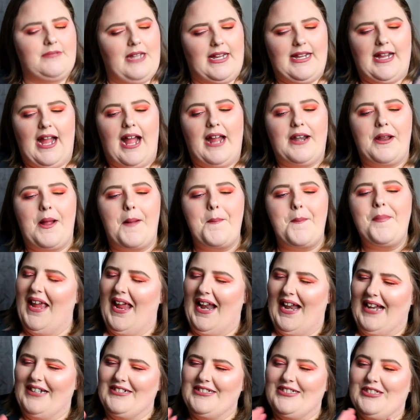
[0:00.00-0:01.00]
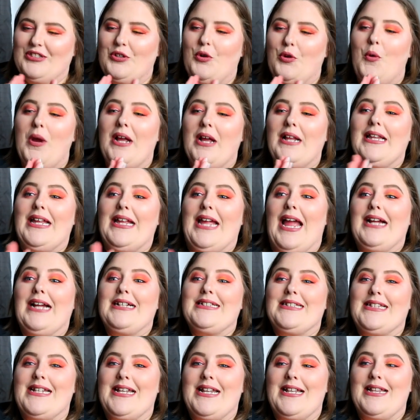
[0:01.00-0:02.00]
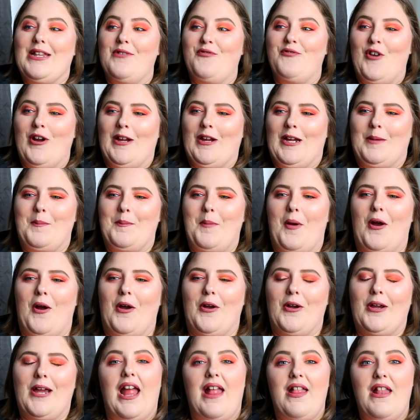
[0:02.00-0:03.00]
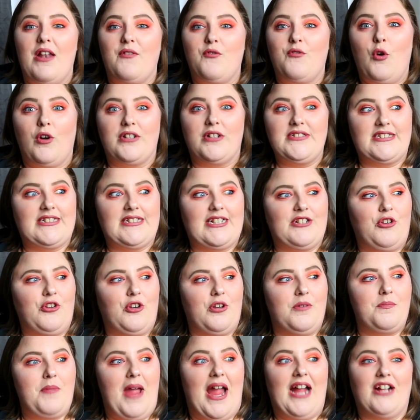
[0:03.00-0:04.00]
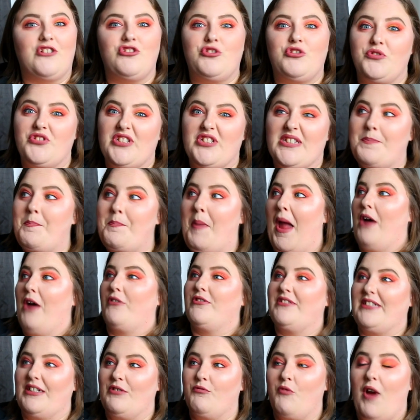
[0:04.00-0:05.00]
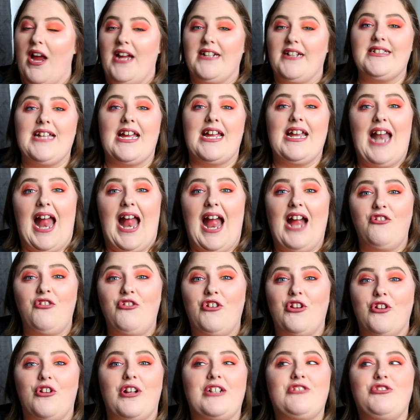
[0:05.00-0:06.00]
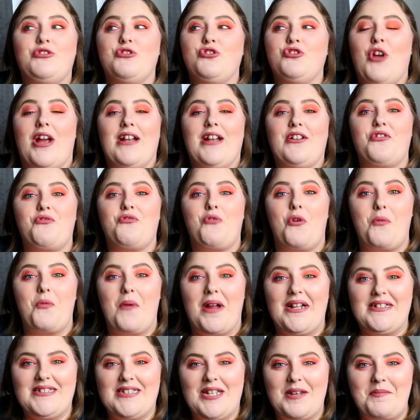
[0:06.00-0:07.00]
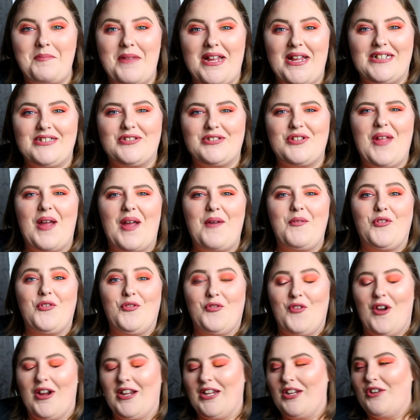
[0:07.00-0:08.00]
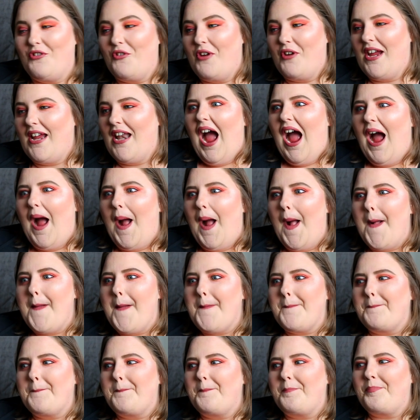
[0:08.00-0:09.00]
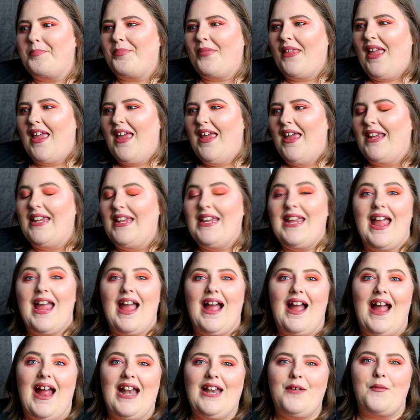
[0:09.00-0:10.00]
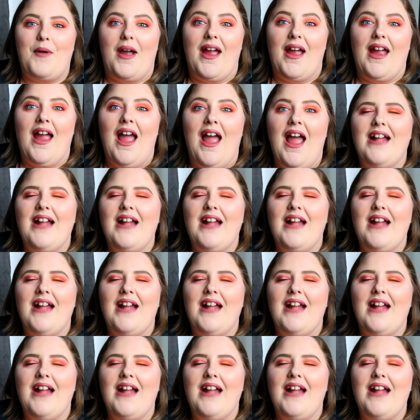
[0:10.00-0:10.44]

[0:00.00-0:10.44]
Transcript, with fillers: got up and I just quickly exited the fucking park. And then of course, as I turned back, she was just pelting rice. It actually looked like she was trying to throw rice at me. So that was fucking great. Yeah, anyway,